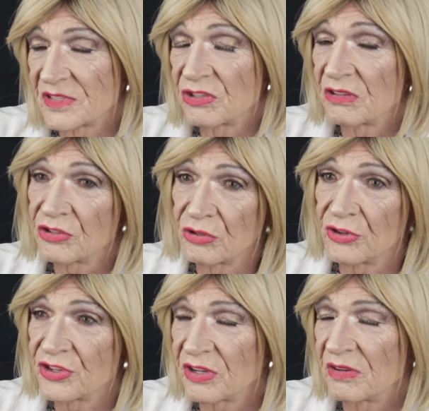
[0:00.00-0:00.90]
So I
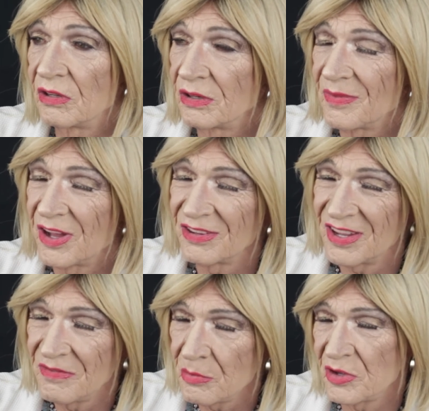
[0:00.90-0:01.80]
sort of said, look, I'll
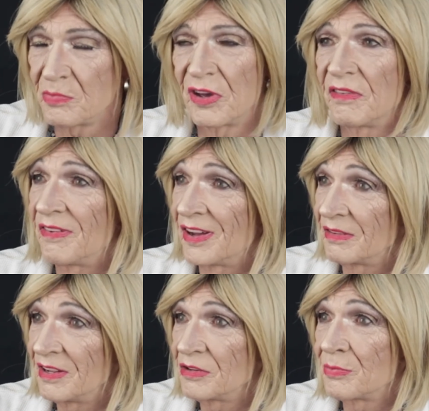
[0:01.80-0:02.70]
give him his bit of
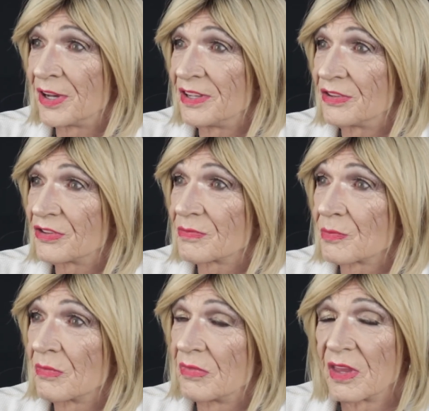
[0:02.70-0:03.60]
fun, his mates.
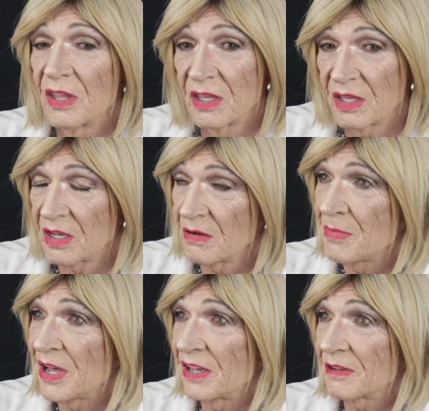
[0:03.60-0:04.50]
Come
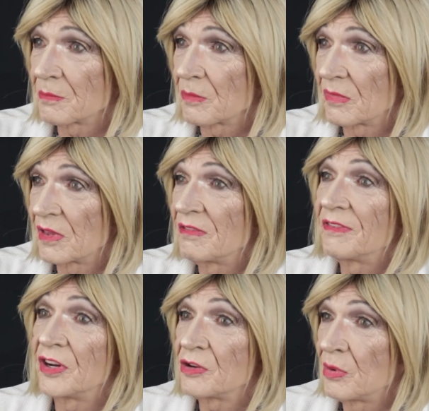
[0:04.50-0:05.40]
back and
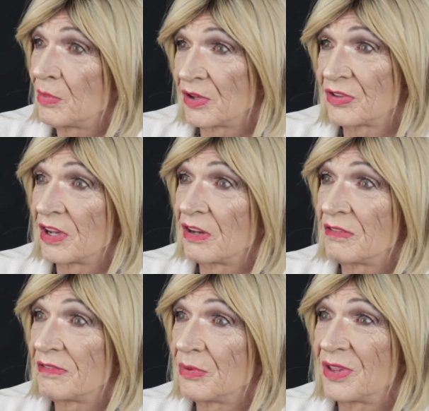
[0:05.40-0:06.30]
finish my birthday
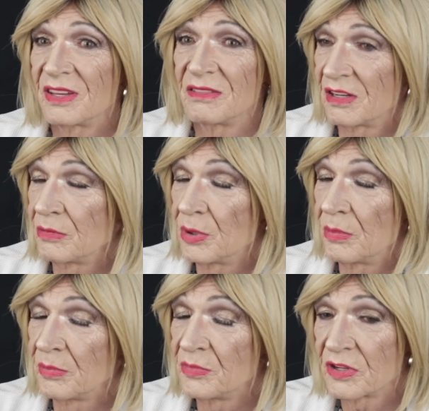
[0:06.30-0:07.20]
off with no
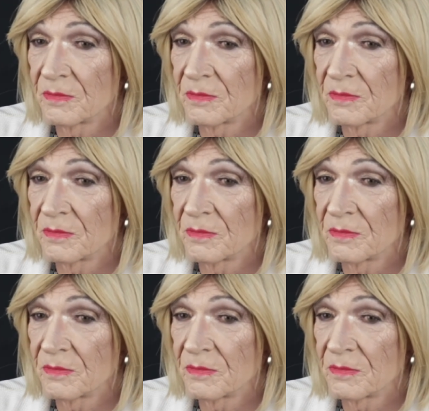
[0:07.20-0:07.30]
problem.